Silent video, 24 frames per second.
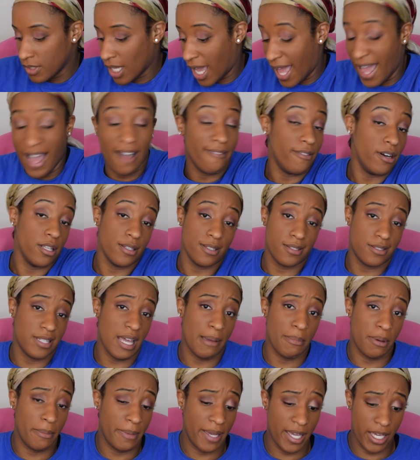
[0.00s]
I have all this
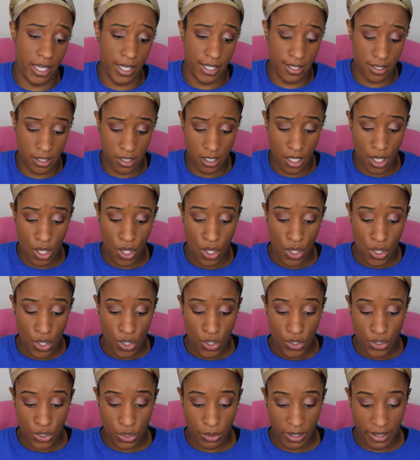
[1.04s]
time on my hands.
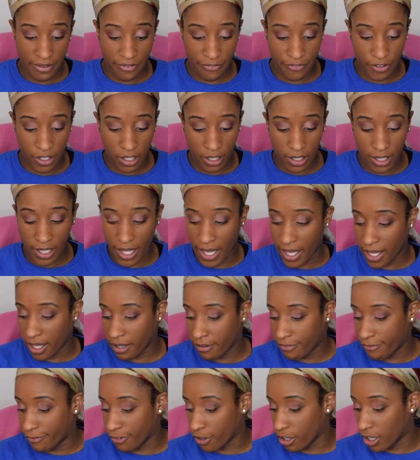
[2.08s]
So I feel
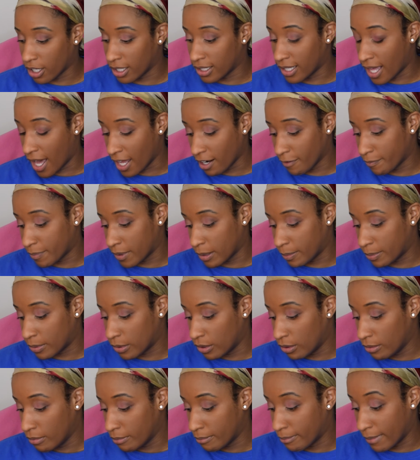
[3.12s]
like for a lot of
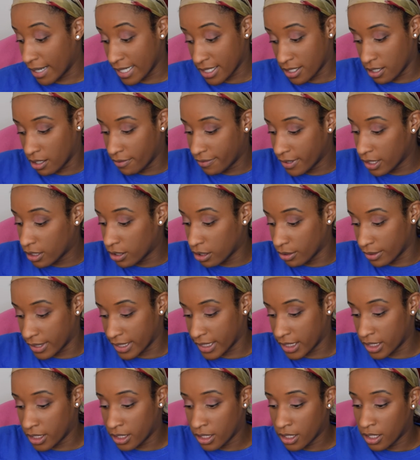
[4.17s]
people, myself
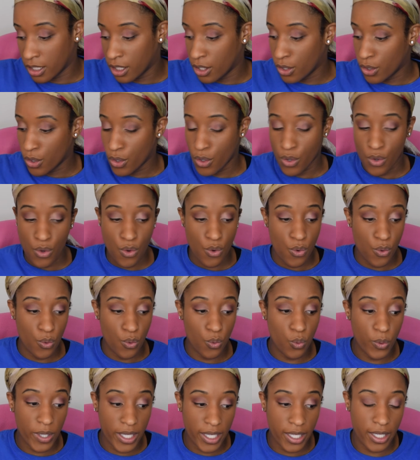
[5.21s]
included,
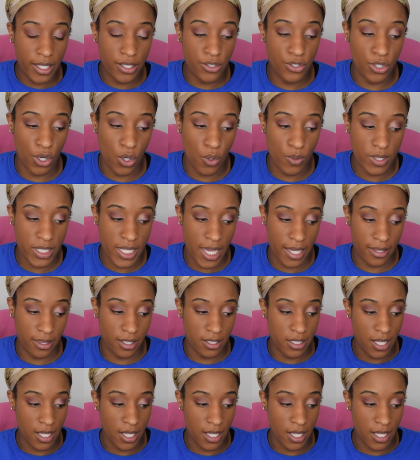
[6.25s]
we don't take the